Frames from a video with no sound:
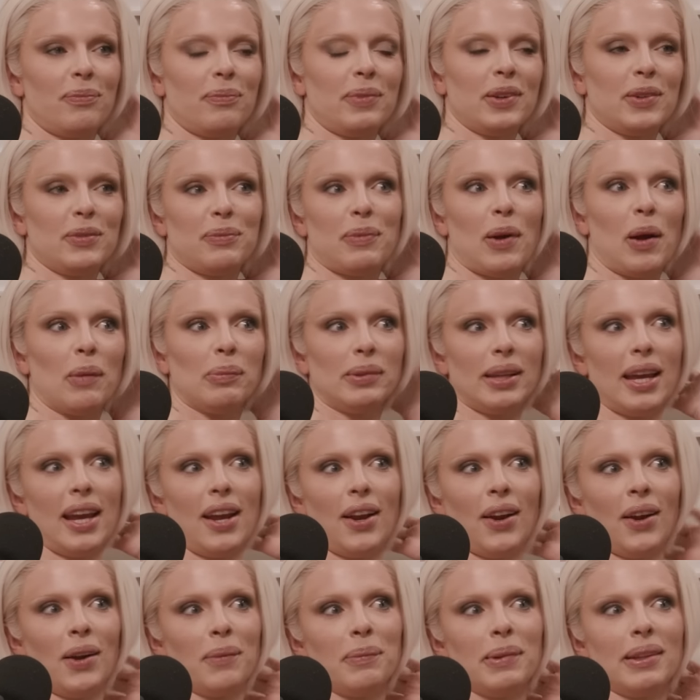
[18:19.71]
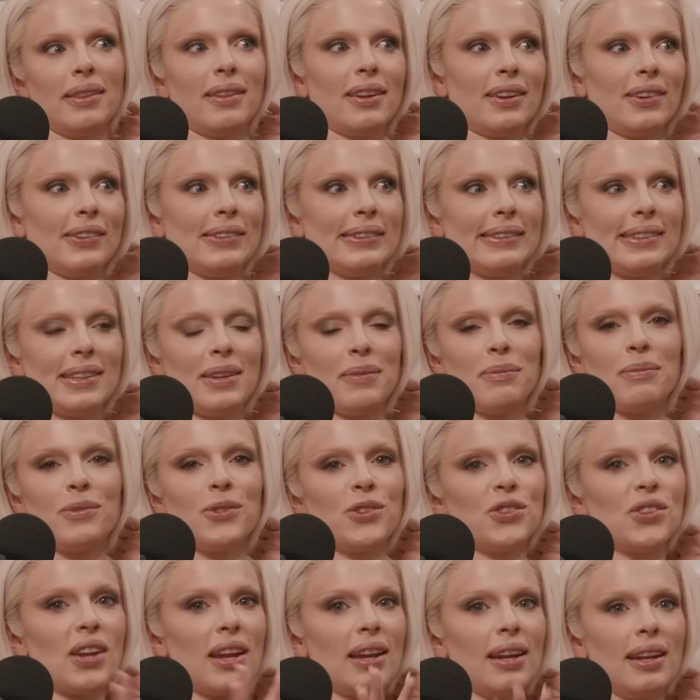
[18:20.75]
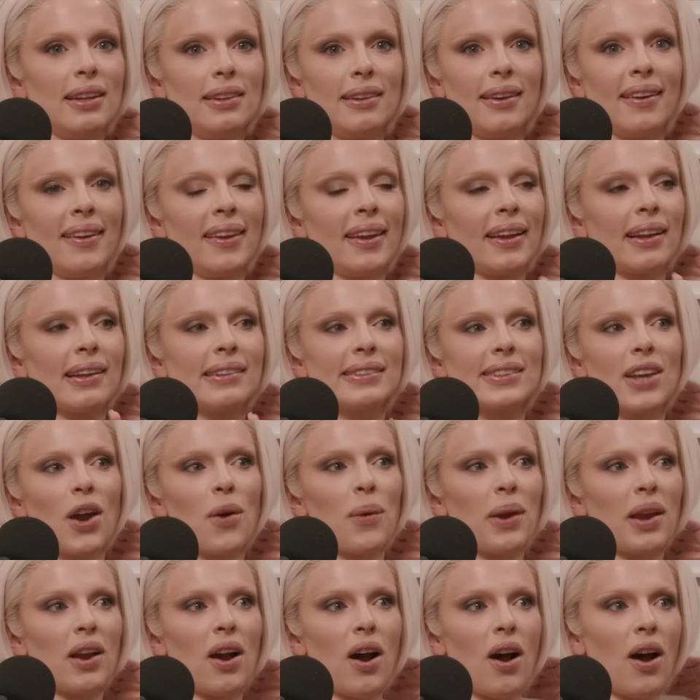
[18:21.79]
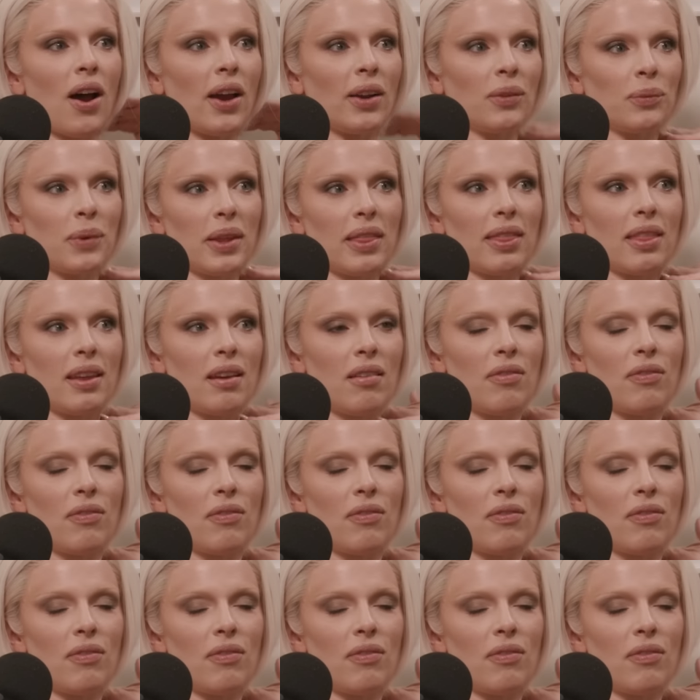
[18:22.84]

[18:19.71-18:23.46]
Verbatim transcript: football player. But there's some shady dealings going on with the